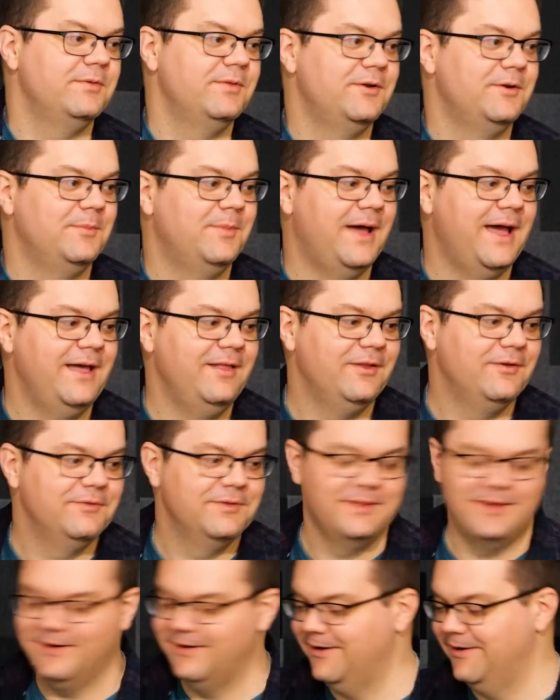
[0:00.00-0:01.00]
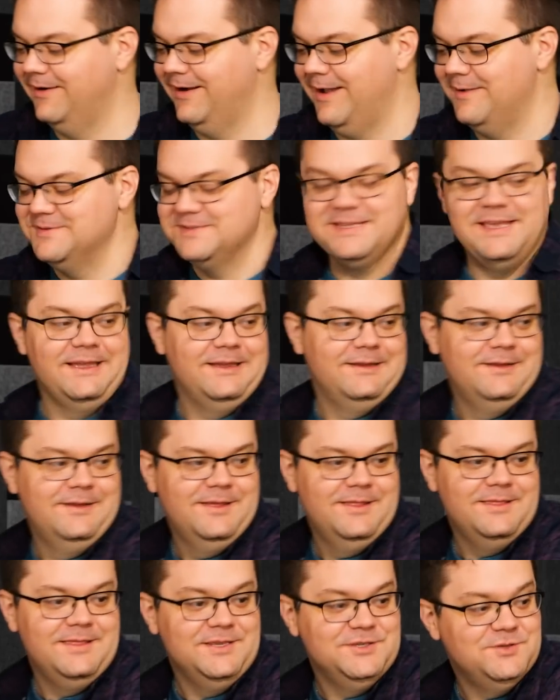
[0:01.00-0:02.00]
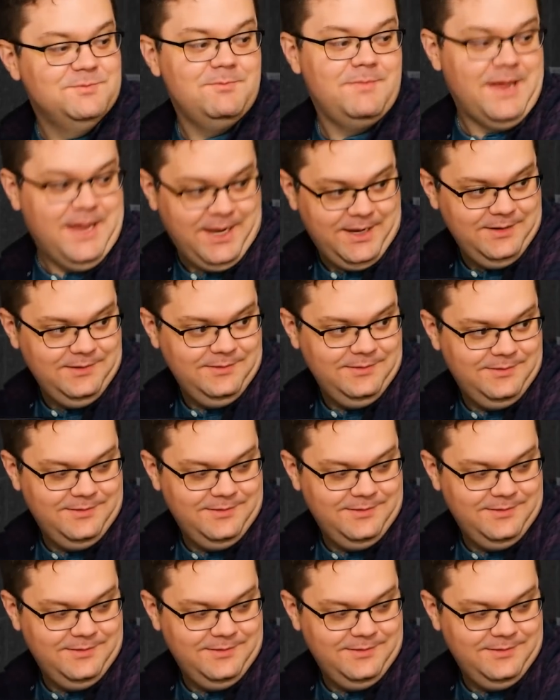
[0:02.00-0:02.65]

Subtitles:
a little pile over there. I was like, these are mine.